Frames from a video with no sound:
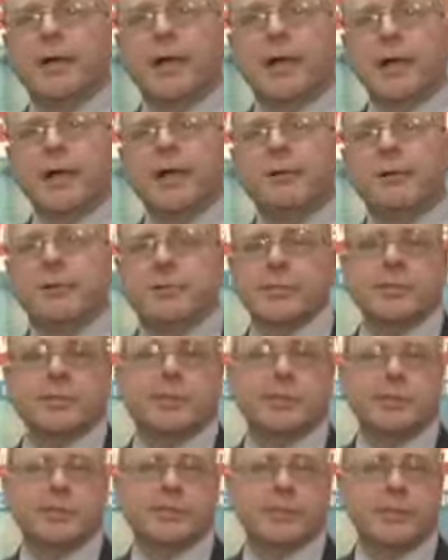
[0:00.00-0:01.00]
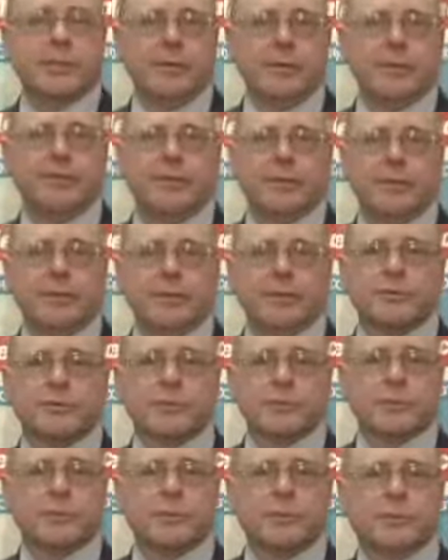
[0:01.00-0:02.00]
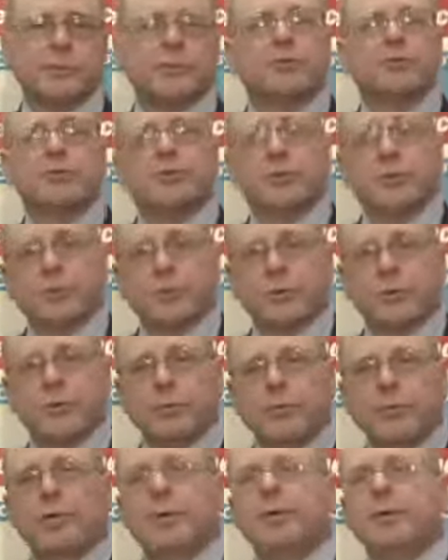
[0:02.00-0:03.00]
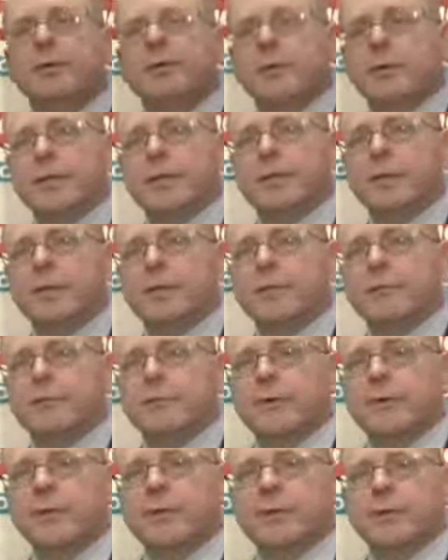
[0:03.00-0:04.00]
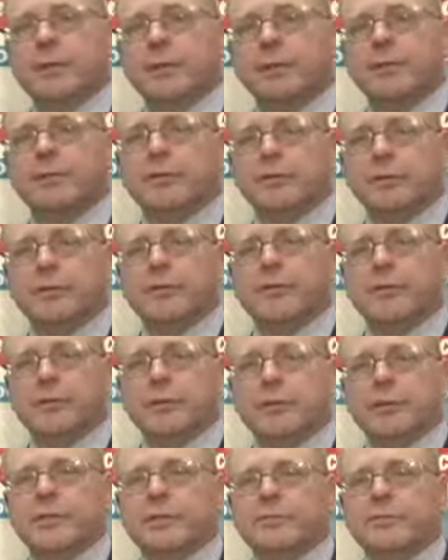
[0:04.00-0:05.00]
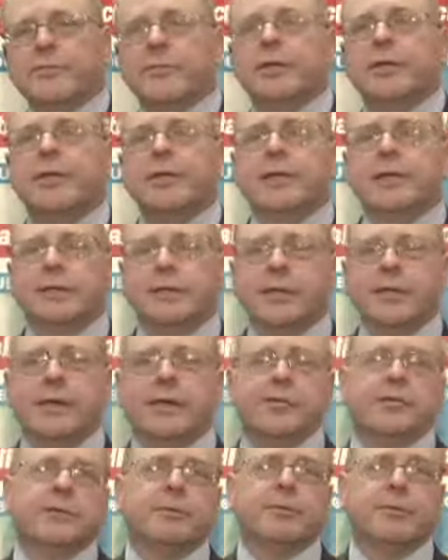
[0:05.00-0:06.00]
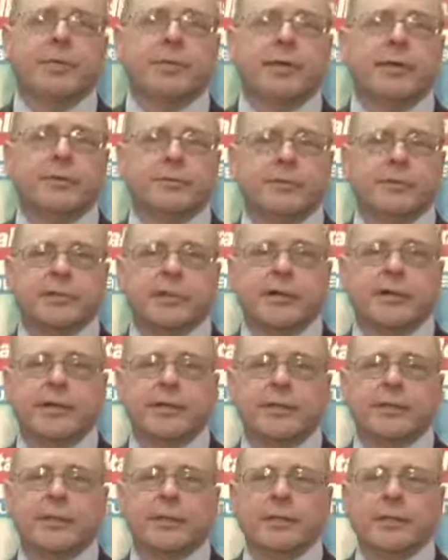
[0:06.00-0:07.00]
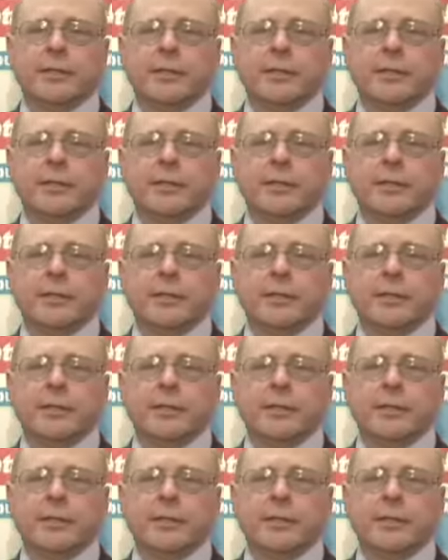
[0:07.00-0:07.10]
housing any type of electrical control in the solar industry that has to be outside.